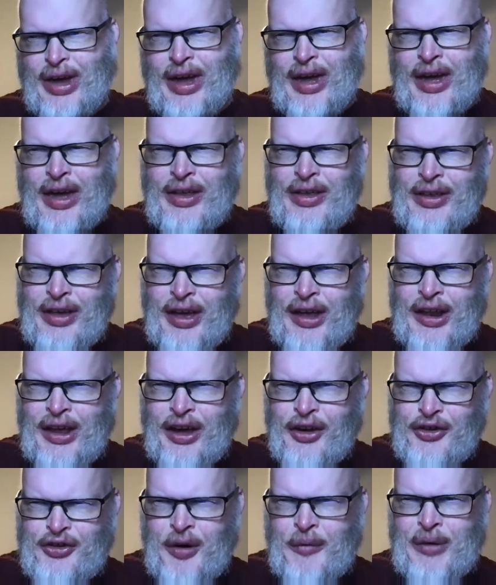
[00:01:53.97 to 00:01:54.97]
In
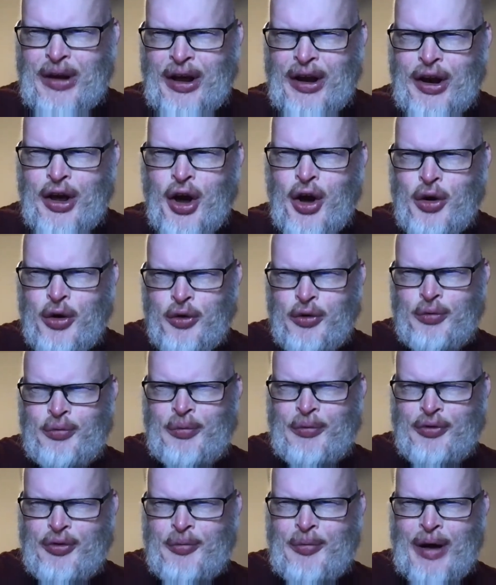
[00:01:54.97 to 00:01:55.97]
history, I mean, I know
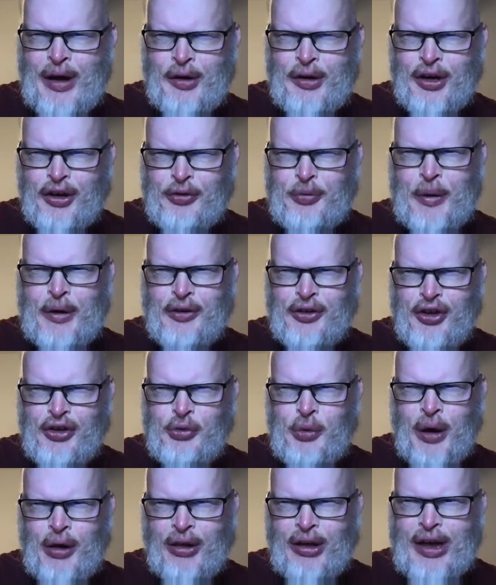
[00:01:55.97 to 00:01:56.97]
from my own experience as
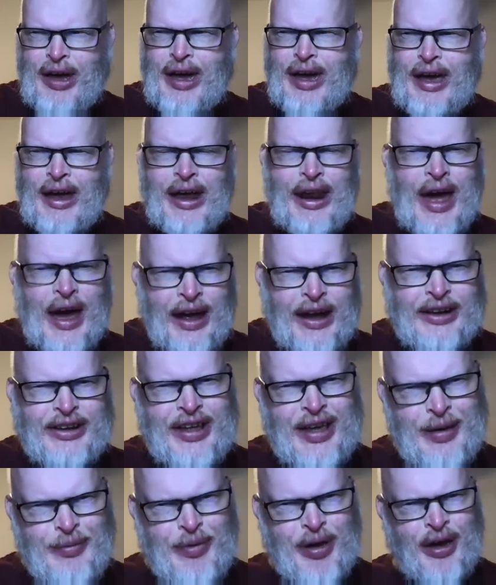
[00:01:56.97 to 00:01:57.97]
well, in
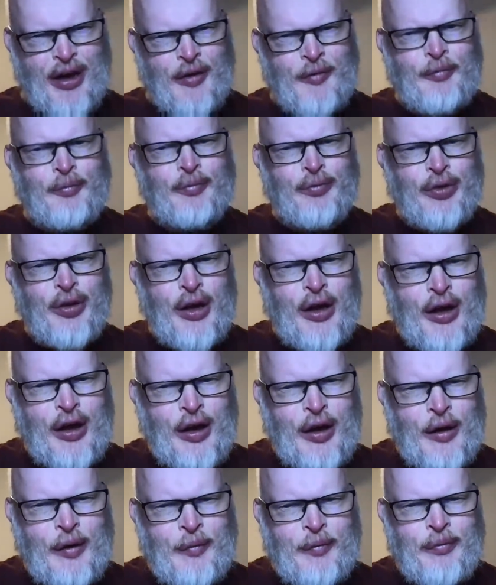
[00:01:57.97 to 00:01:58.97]
academia,
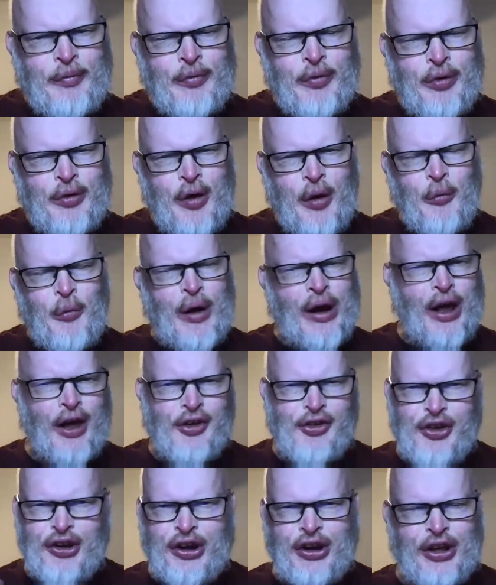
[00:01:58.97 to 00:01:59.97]
and when I
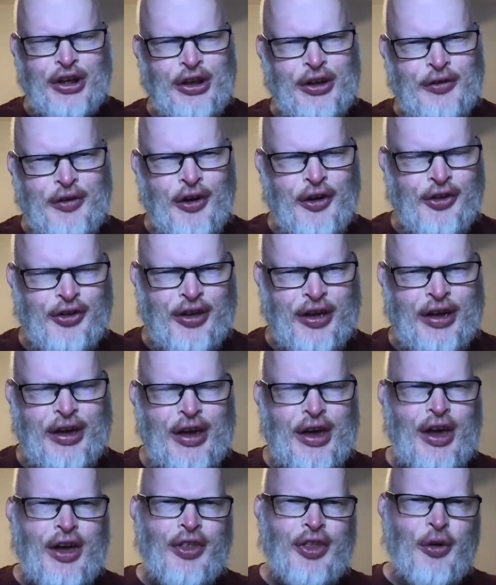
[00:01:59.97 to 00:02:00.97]
studied at university,
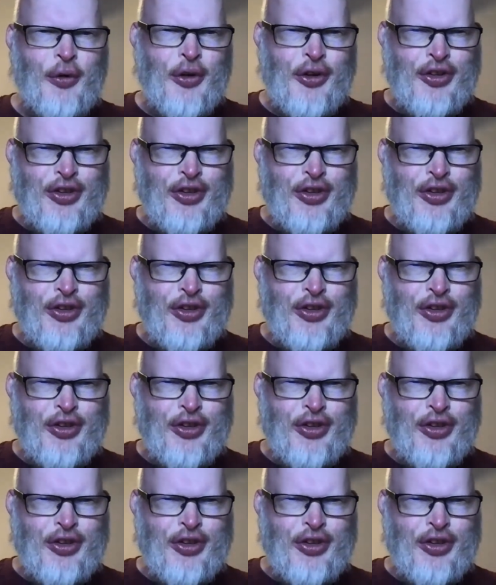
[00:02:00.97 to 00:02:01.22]
there was